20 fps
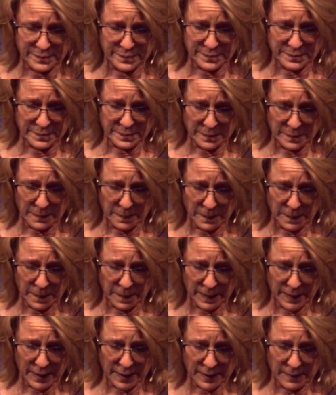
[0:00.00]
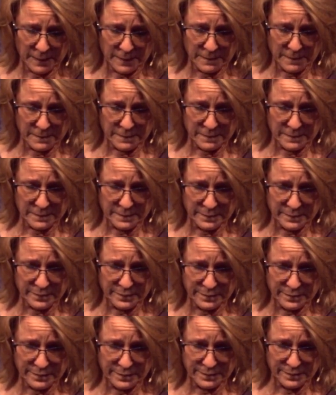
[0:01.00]

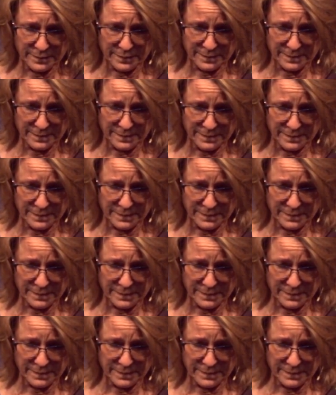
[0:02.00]
No one is speaking in this clip.